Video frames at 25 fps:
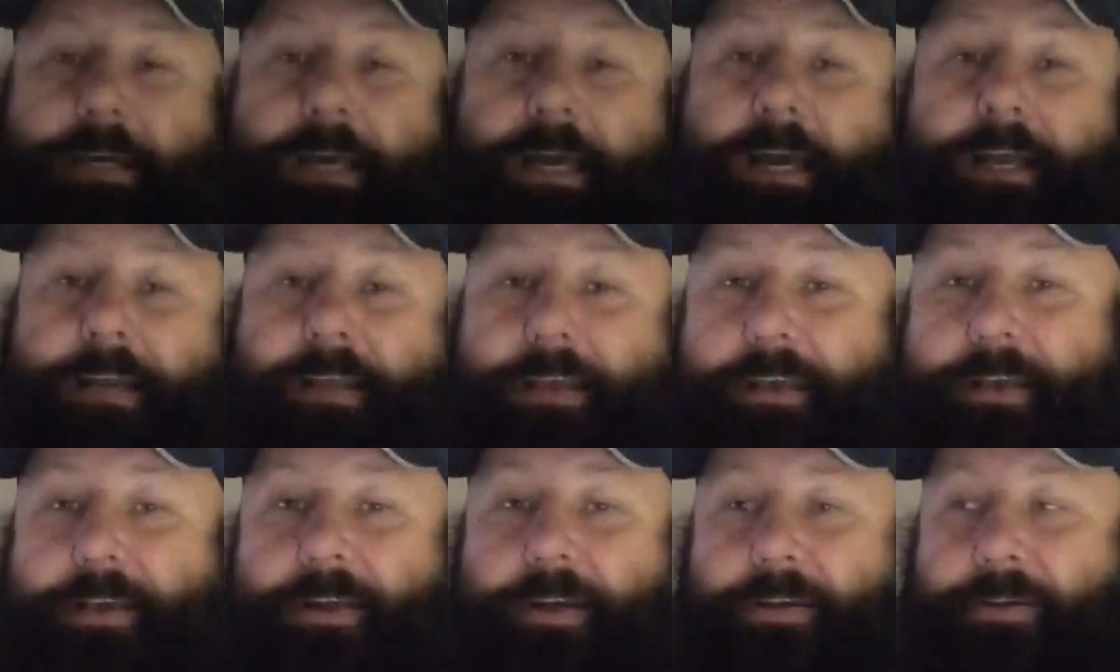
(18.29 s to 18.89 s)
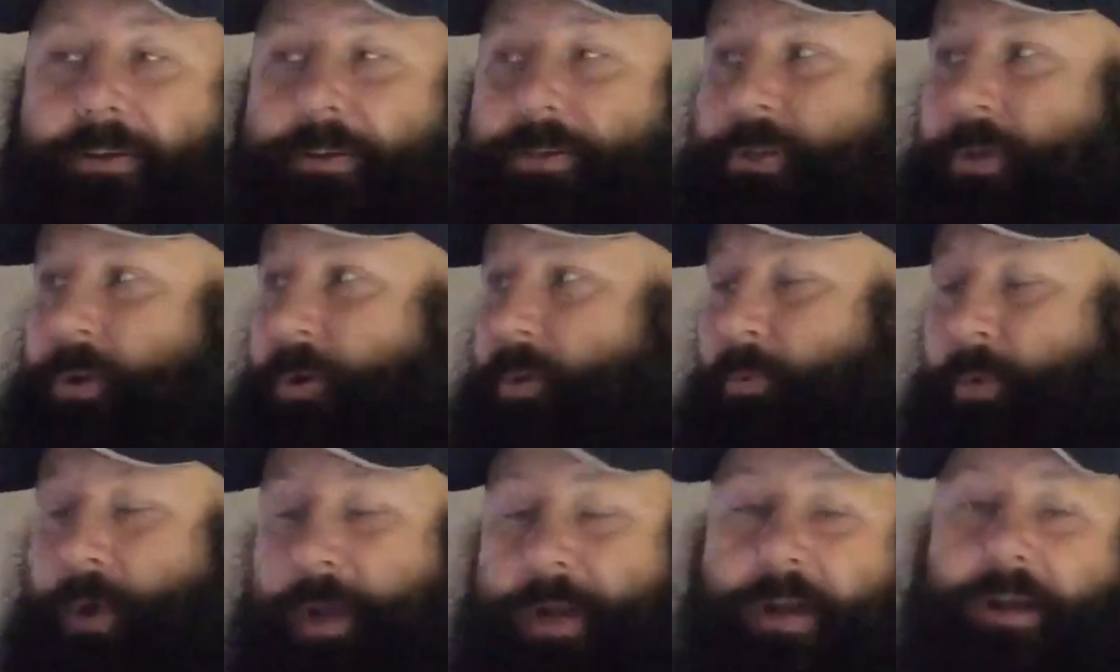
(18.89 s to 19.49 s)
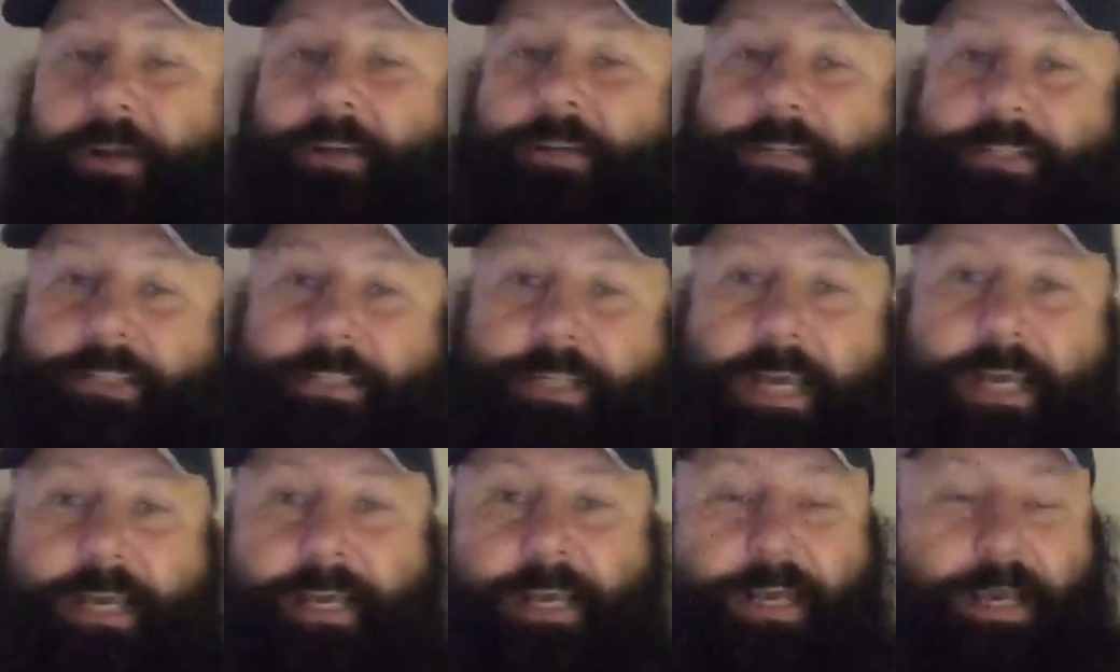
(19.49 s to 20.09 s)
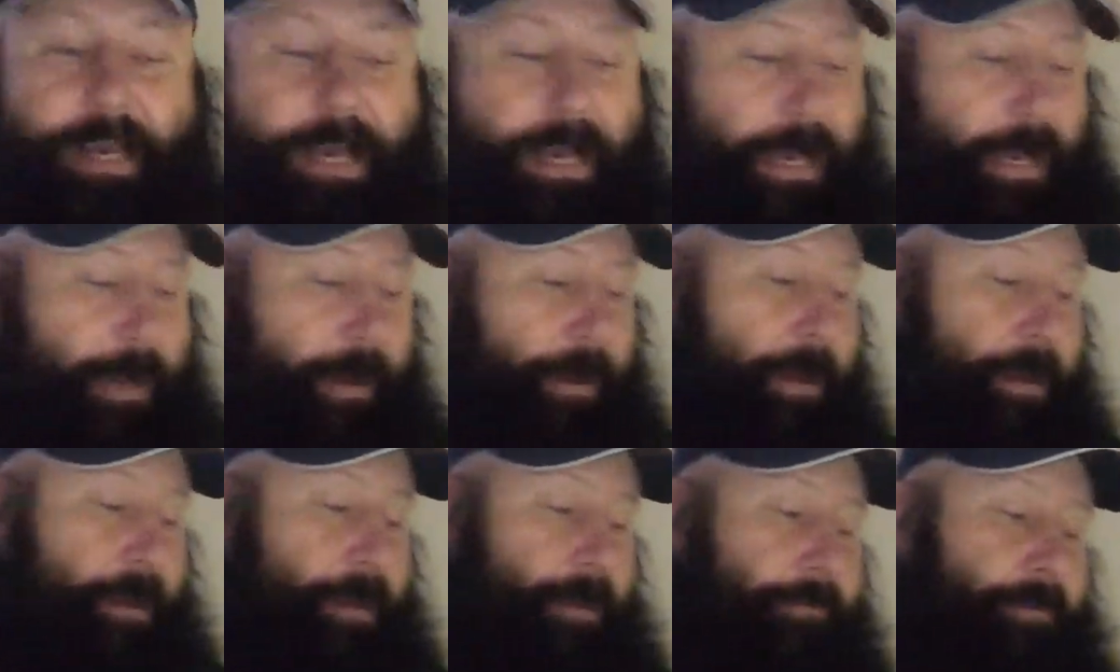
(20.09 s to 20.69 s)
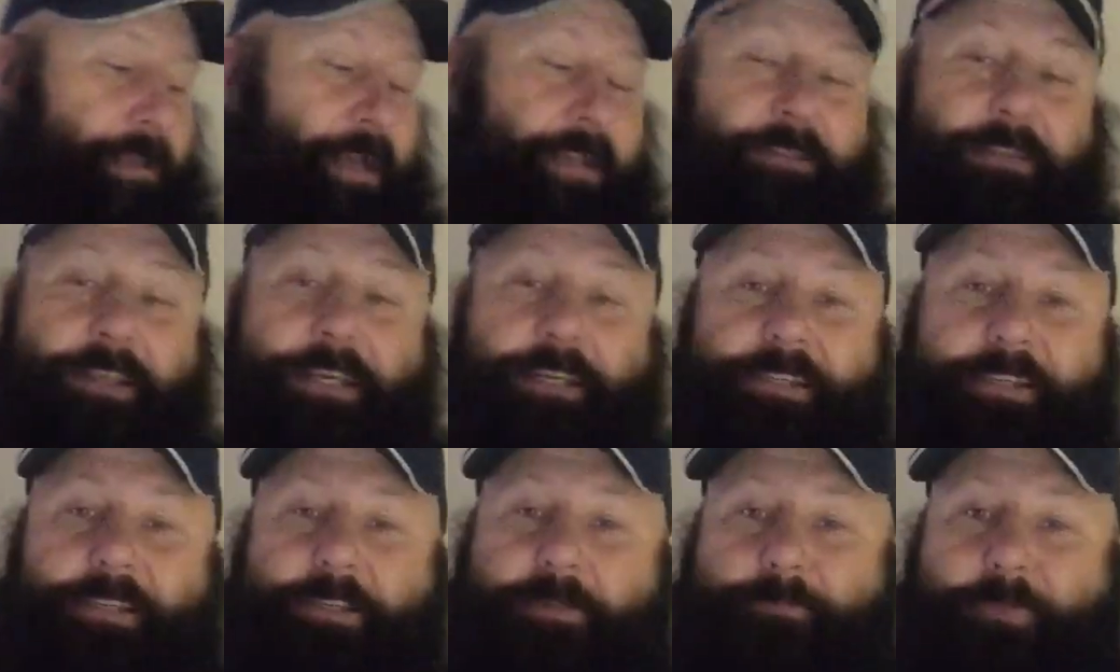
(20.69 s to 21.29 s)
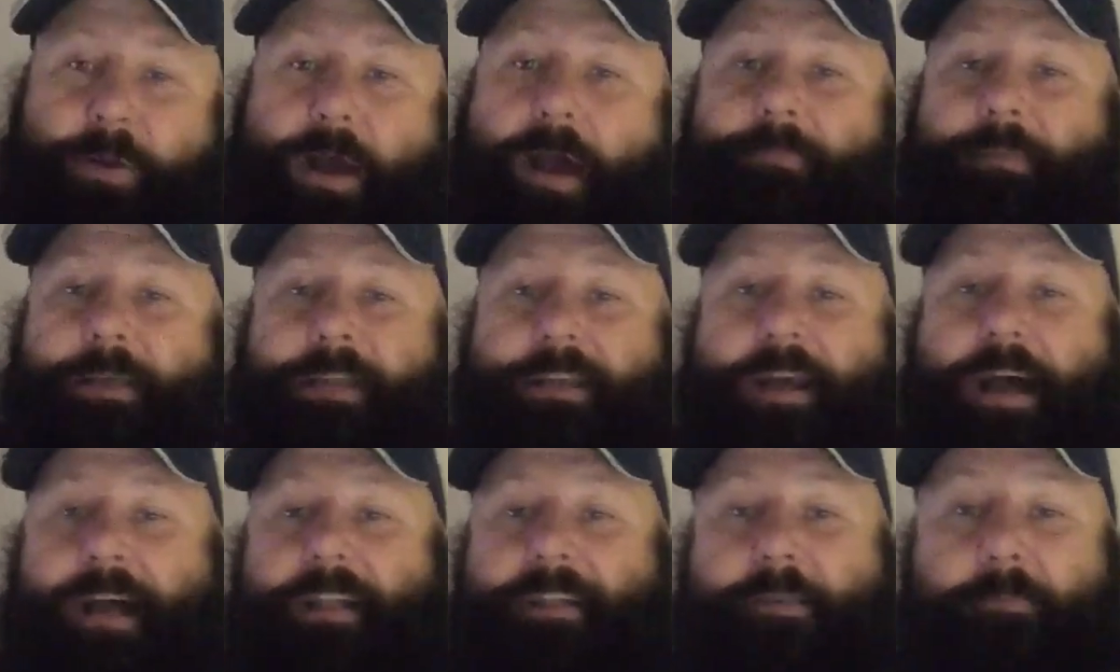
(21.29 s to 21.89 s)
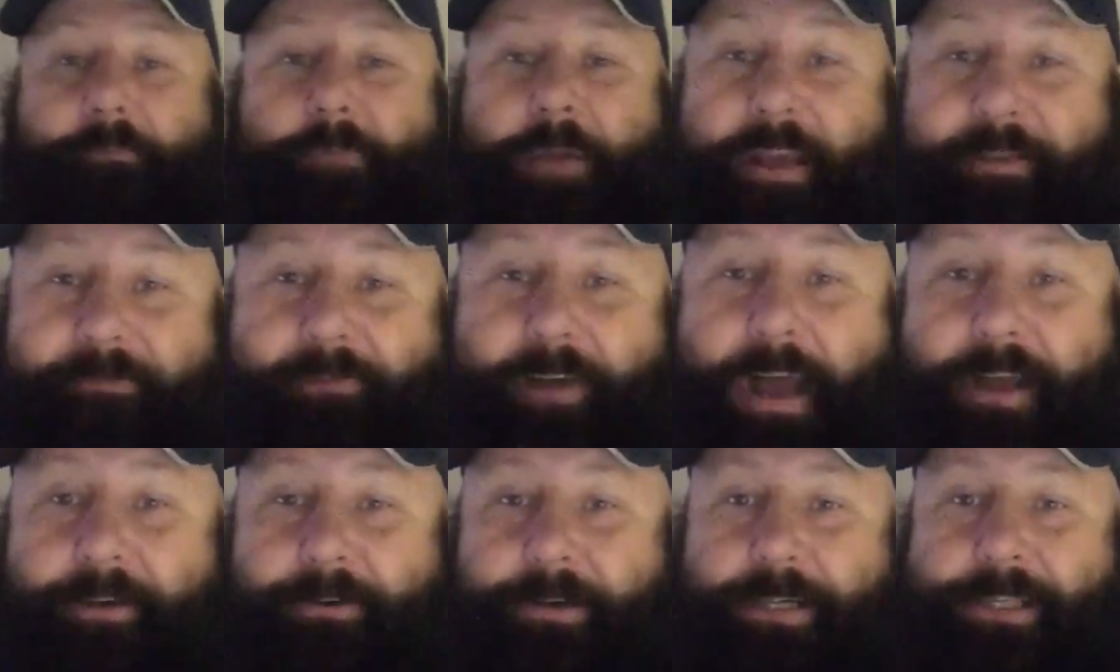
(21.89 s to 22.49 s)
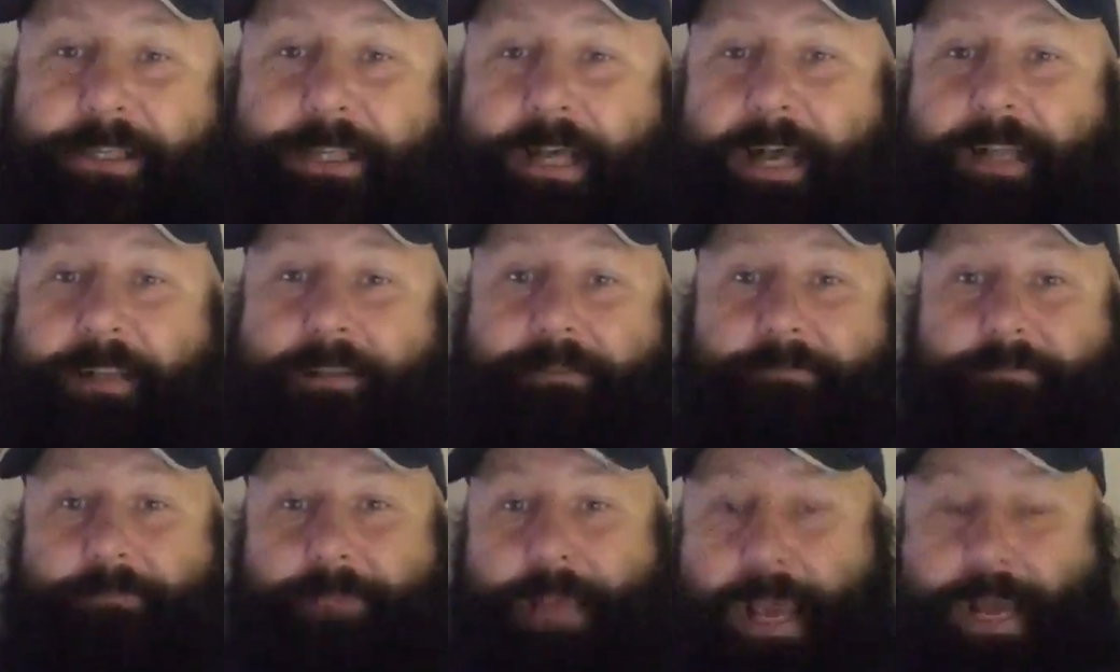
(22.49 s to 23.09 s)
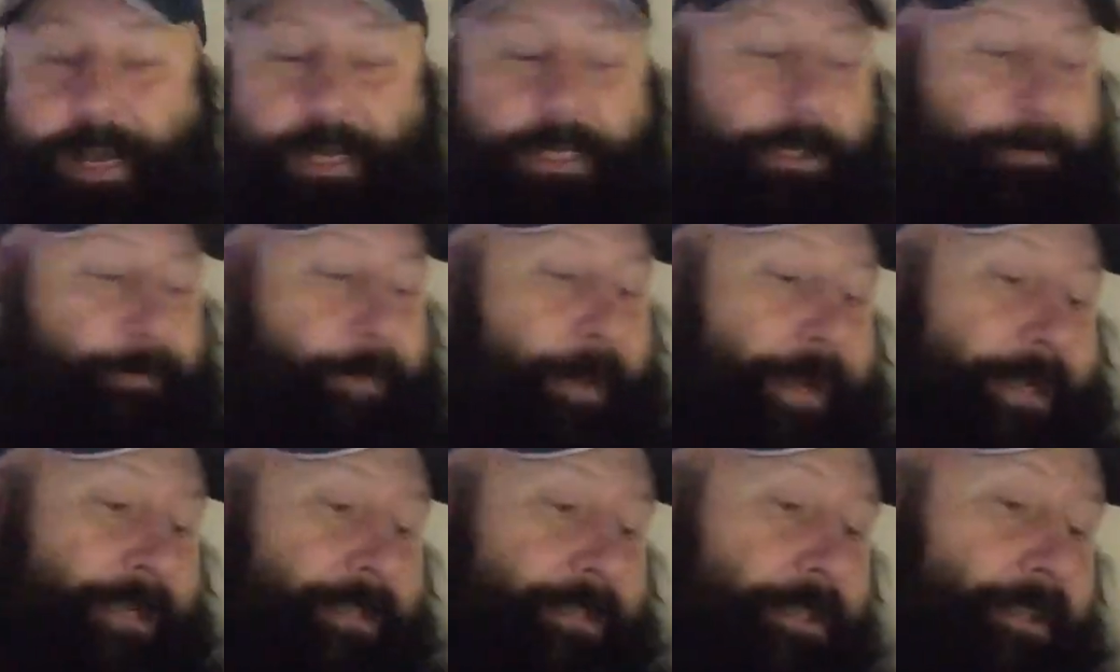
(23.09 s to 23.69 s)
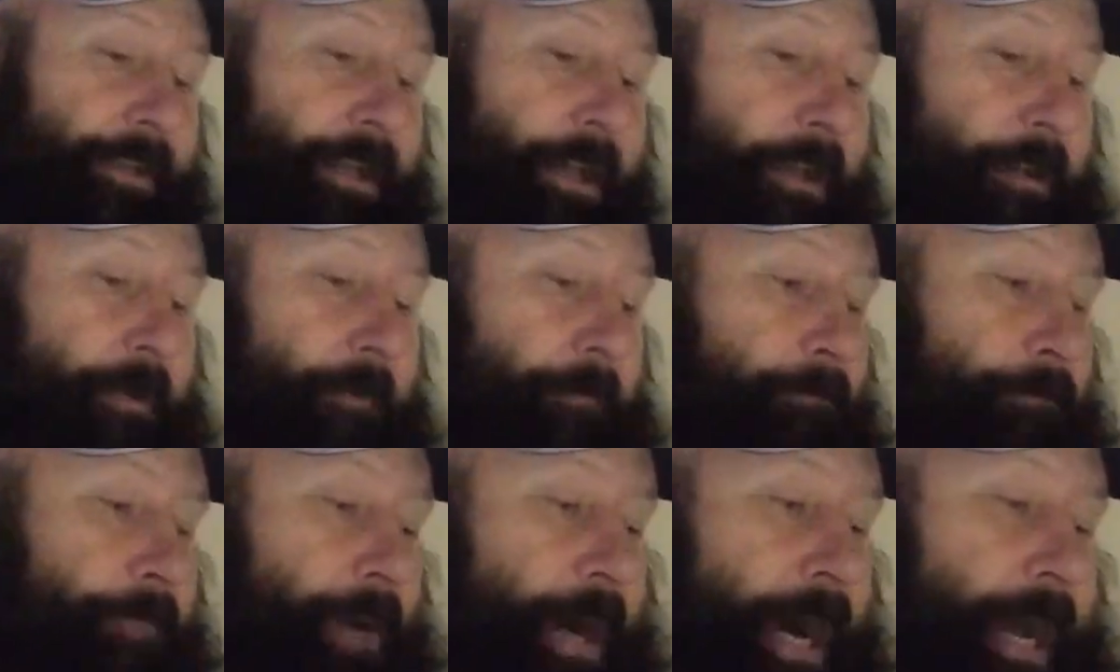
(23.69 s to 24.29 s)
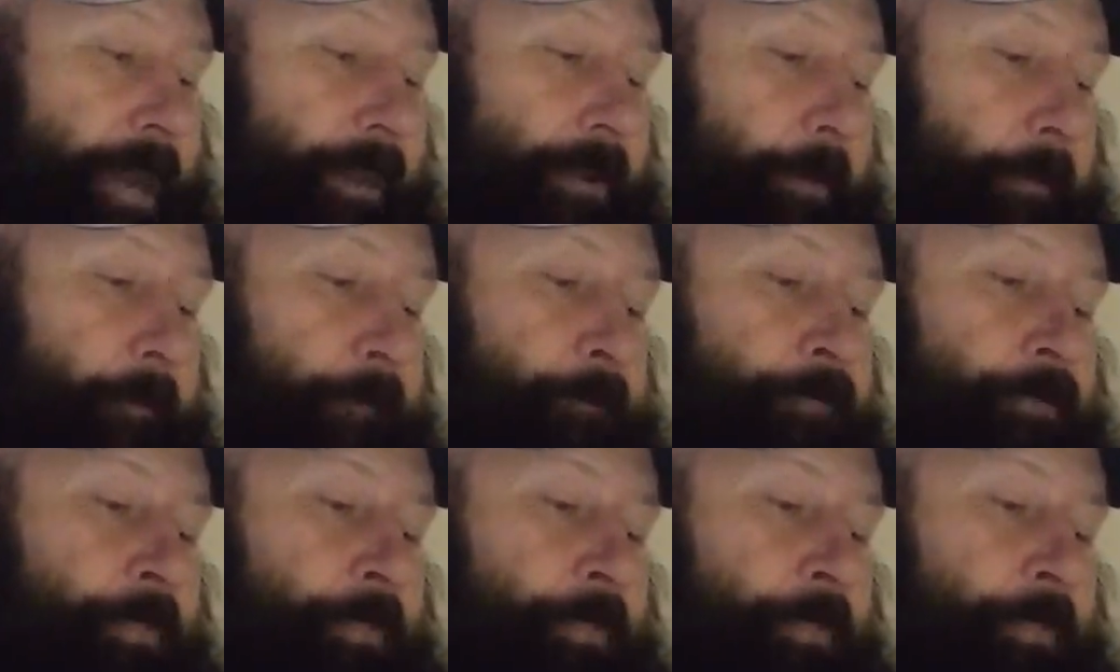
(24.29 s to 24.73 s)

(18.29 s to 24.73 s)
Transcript: And he also went on to say that this is probably not the big virus that they expected. But